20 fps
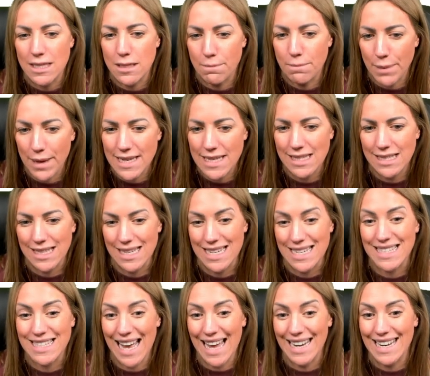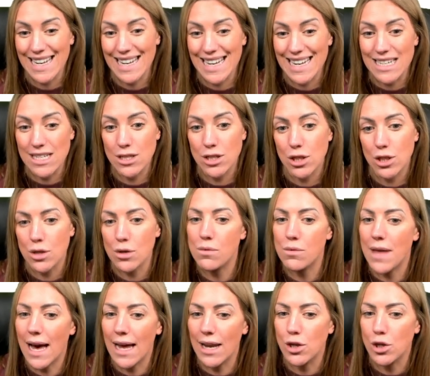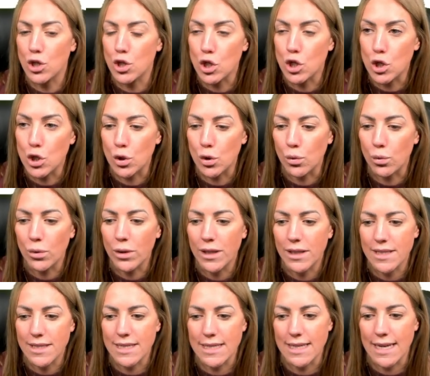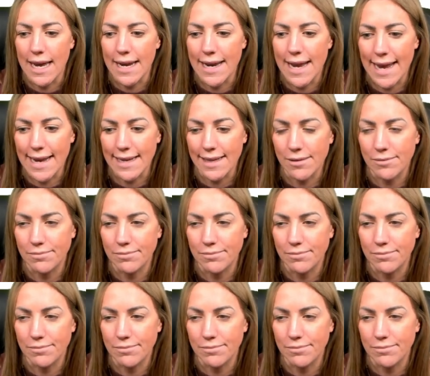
the bases and into that new DNA.